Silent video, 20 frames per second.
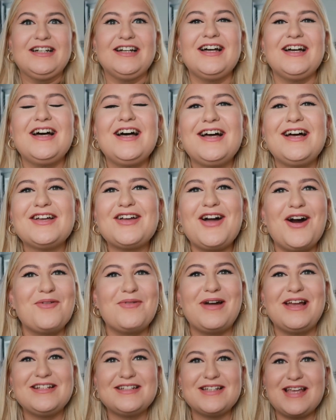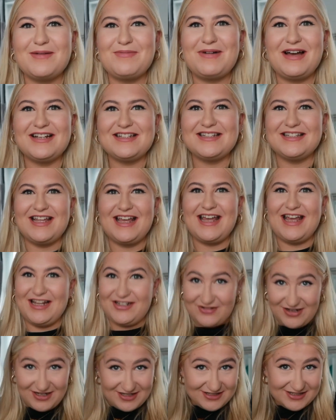I can't wait to get back to the
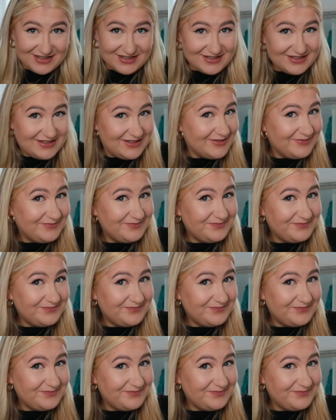hairdressers.